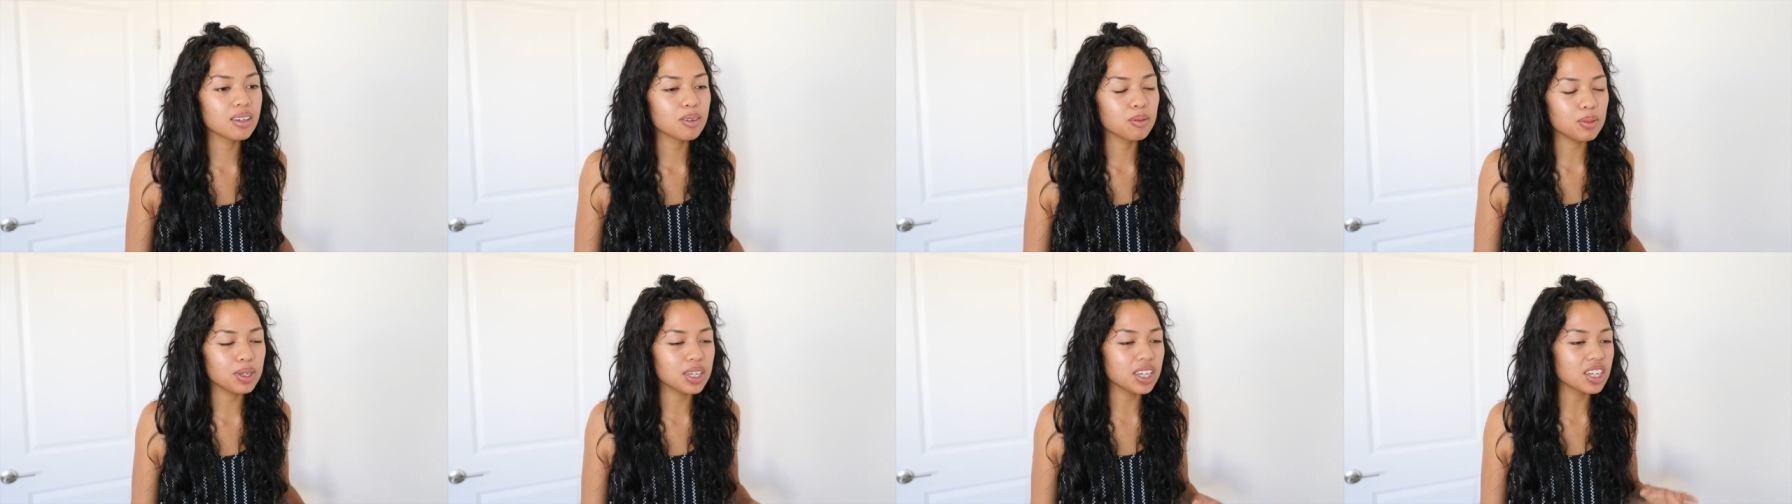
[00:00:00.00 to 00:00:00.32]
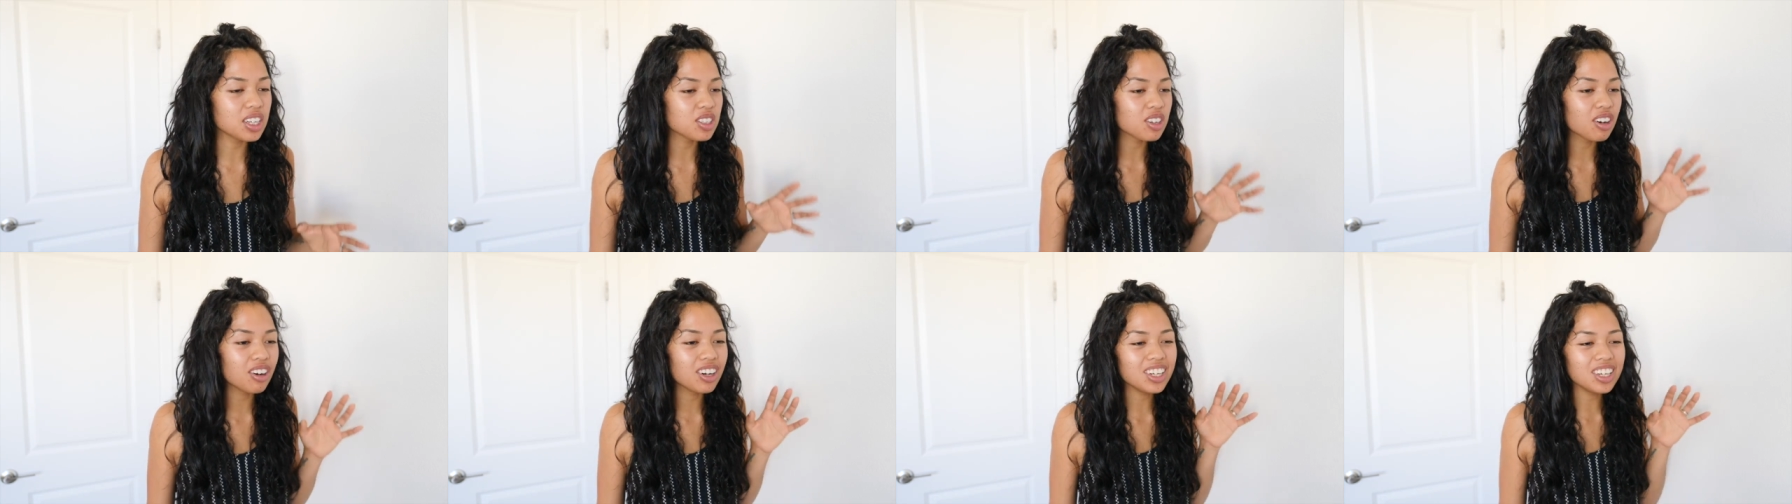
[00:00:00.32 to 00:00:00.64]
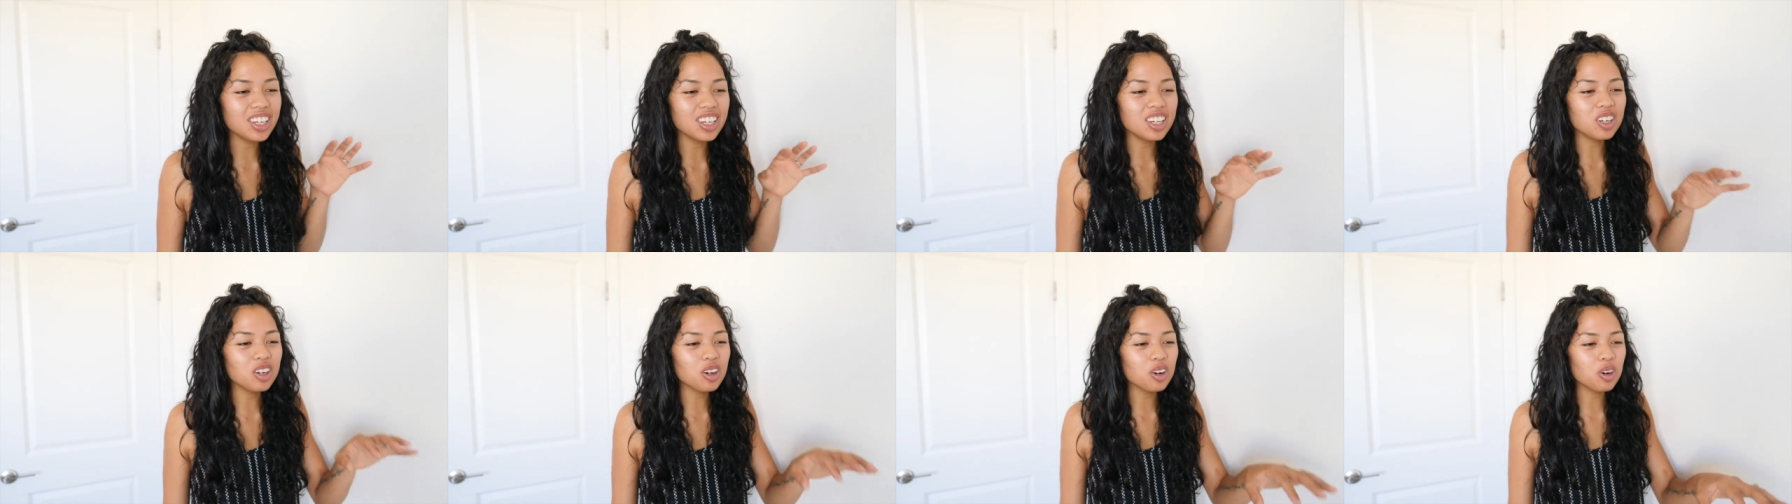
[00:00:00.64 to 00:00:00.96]
because our
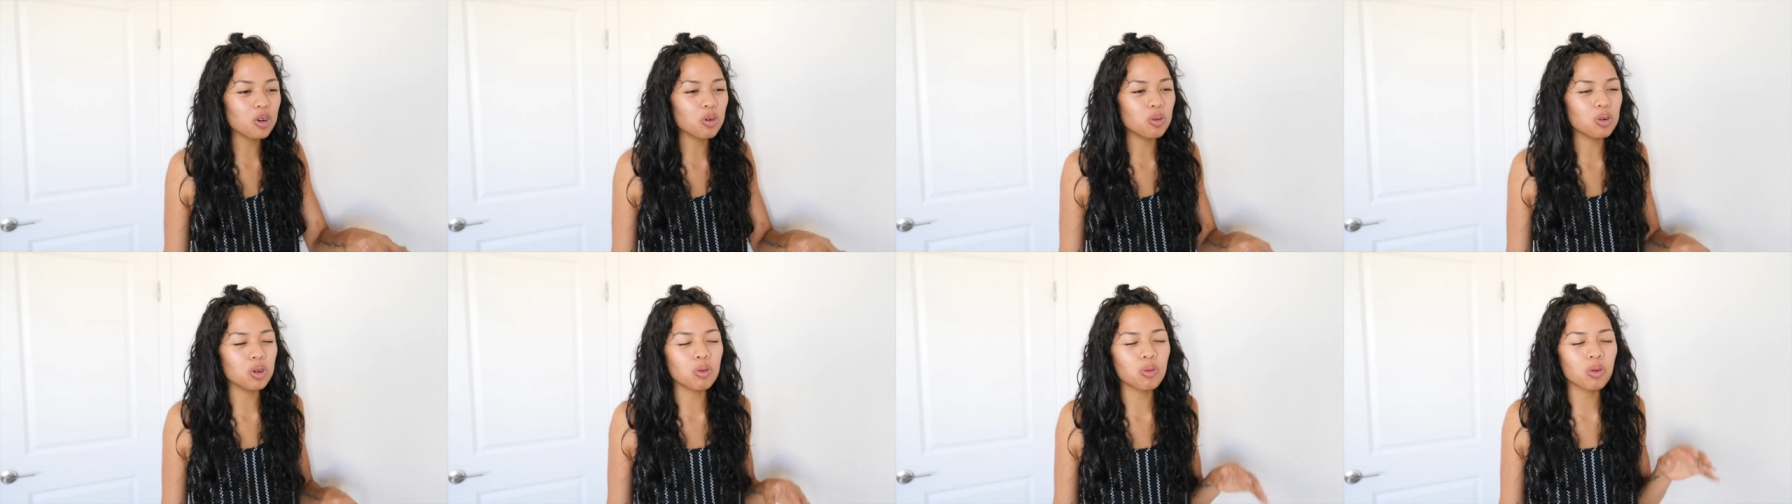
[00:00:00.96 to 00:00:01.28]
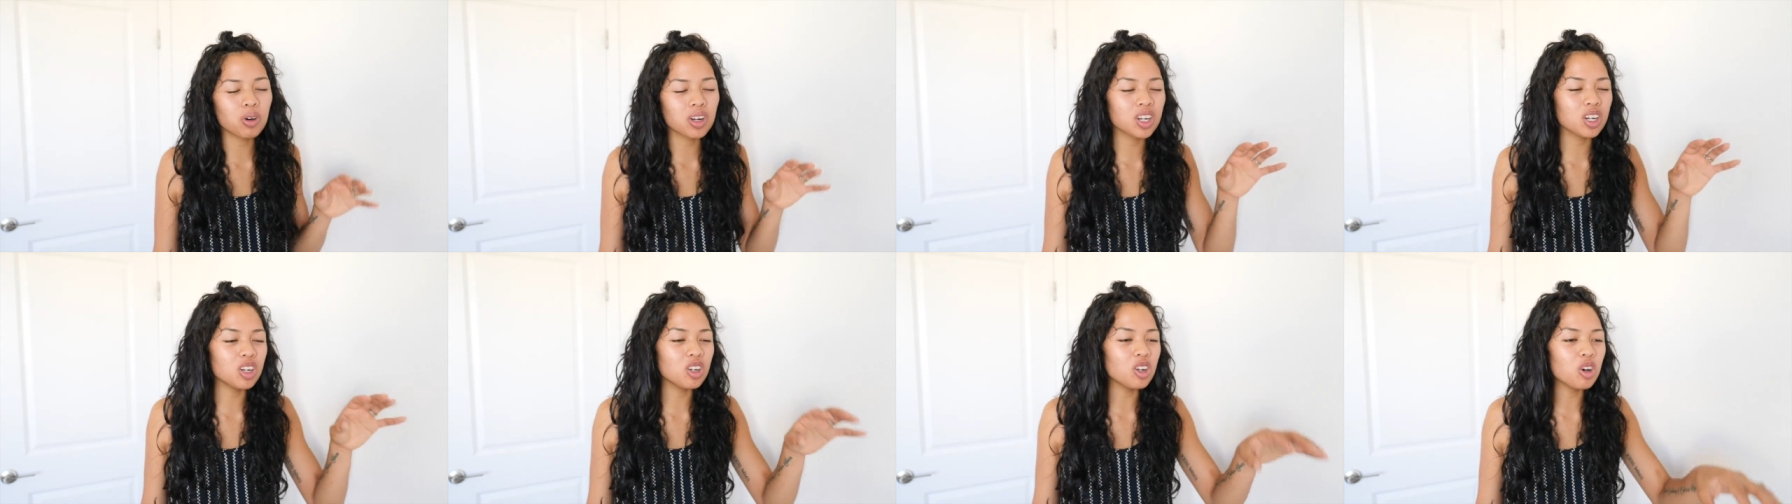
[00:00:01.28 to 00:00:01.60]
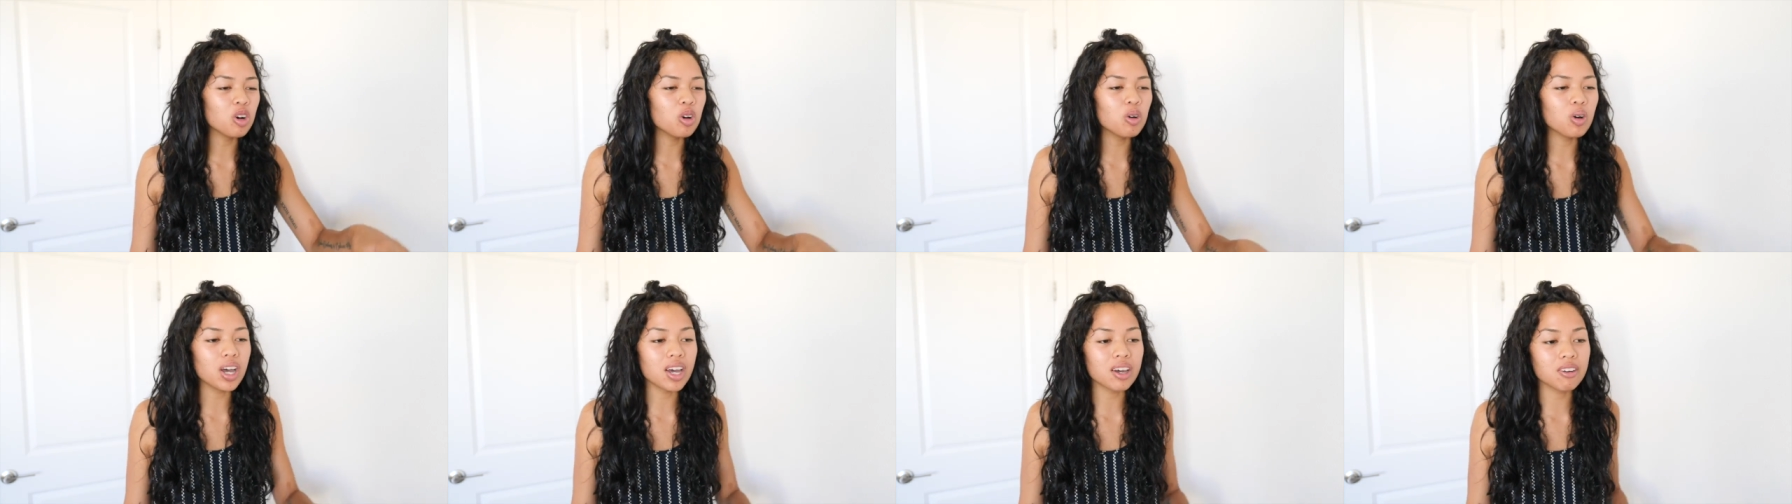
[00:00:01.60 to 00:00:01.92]
ego, we want to
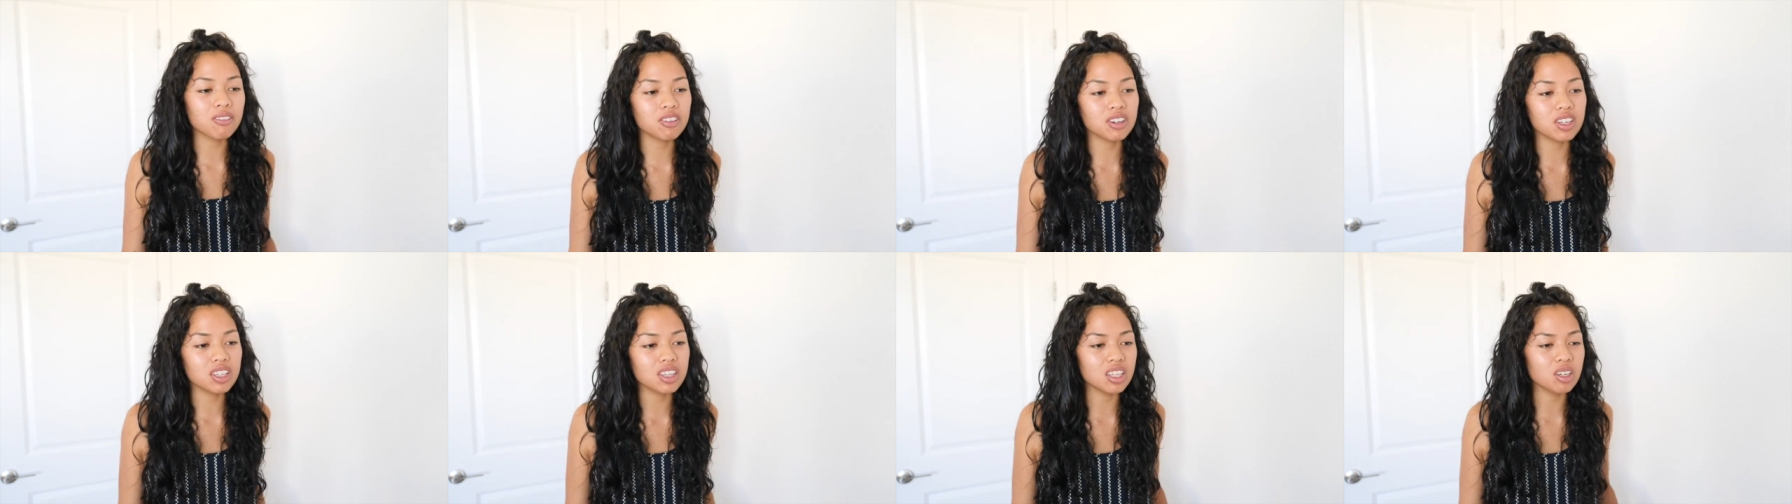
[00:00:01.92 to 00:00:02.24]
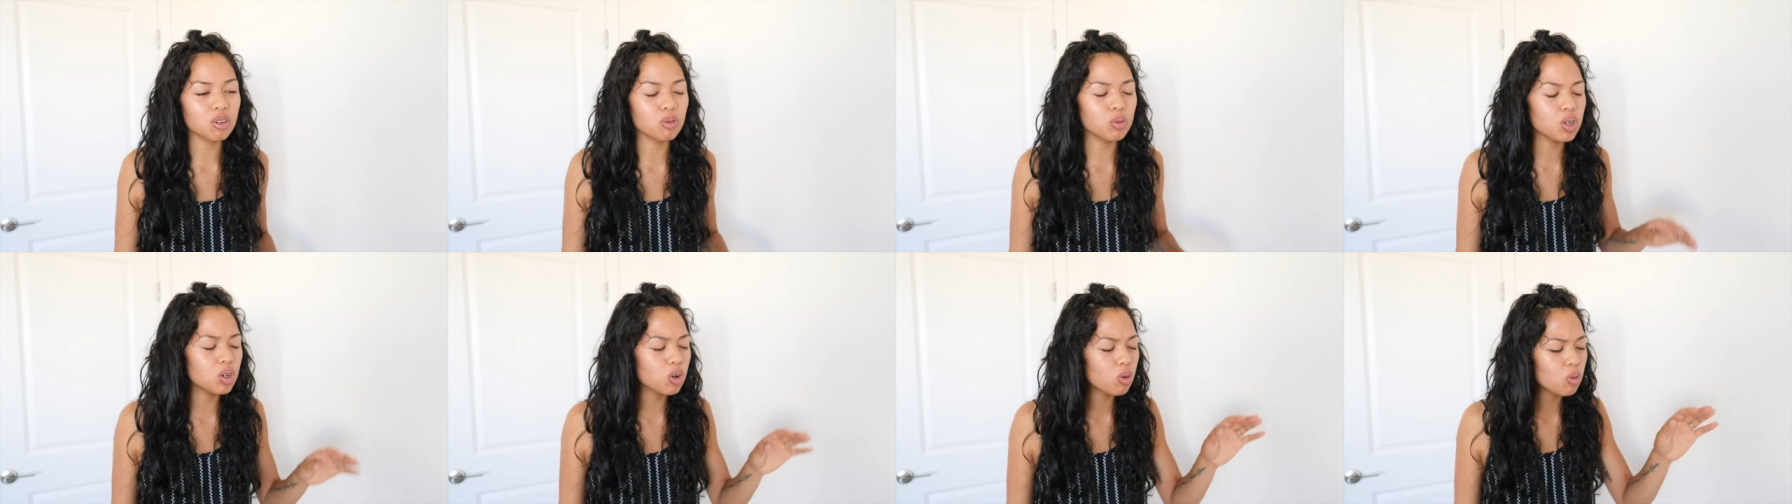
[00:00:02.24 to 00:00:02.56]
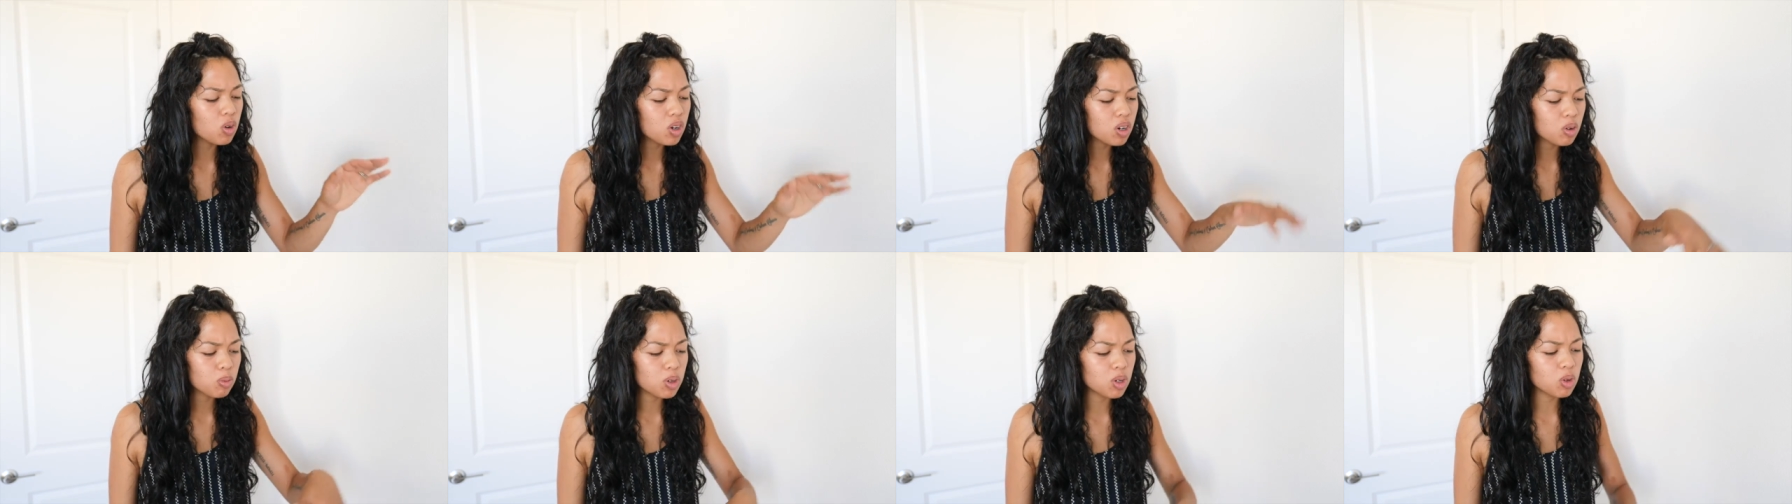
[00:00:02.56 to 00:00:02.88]
know everything. We don't
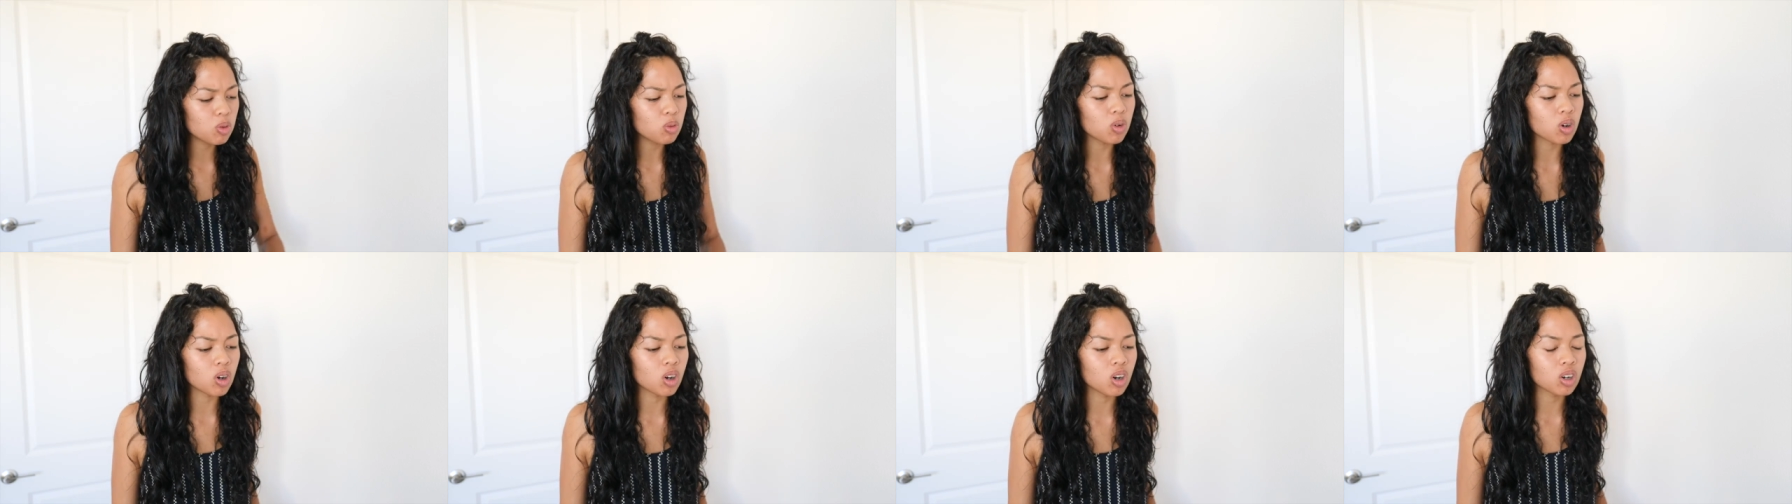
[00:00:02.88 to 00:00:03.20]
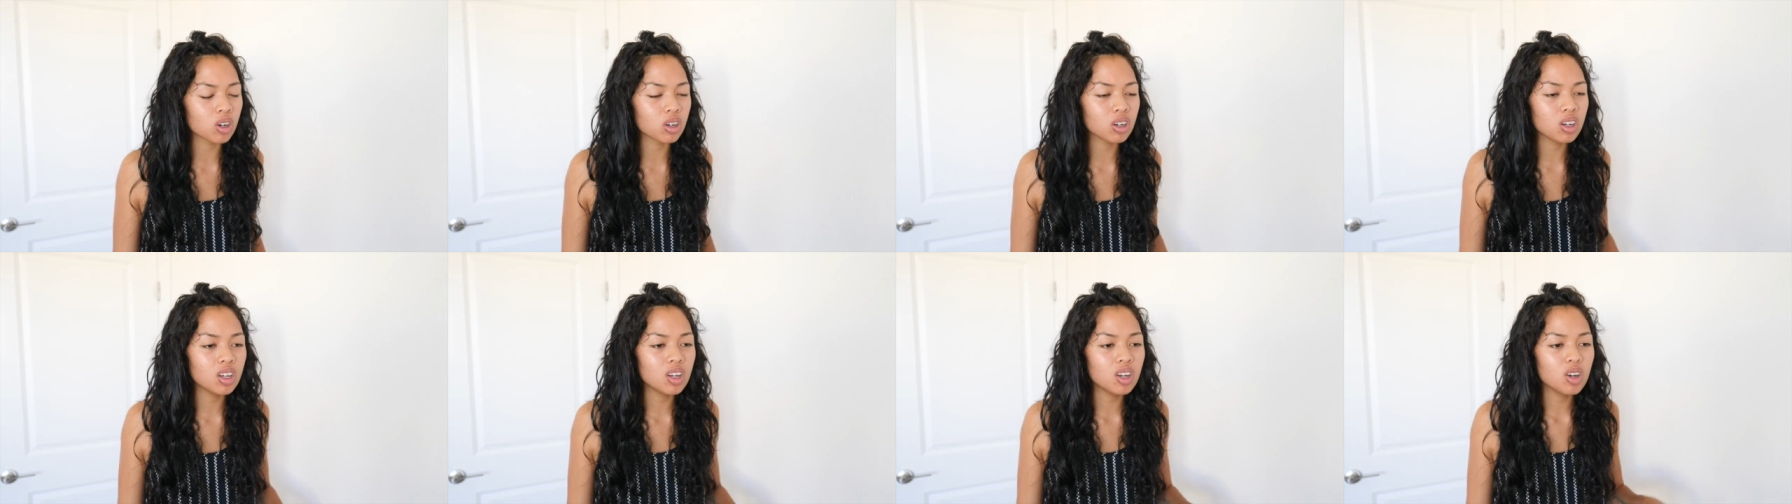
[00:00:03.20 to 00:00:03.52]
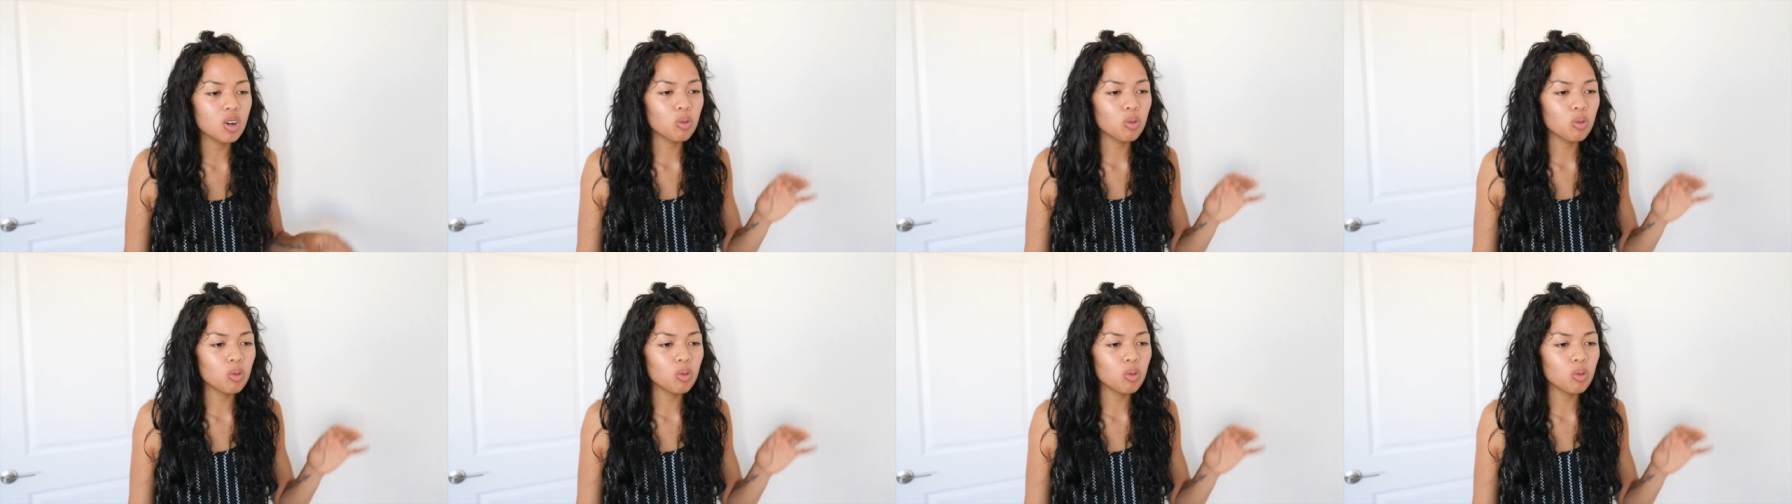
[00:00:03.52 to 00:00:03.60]
want to be wrong.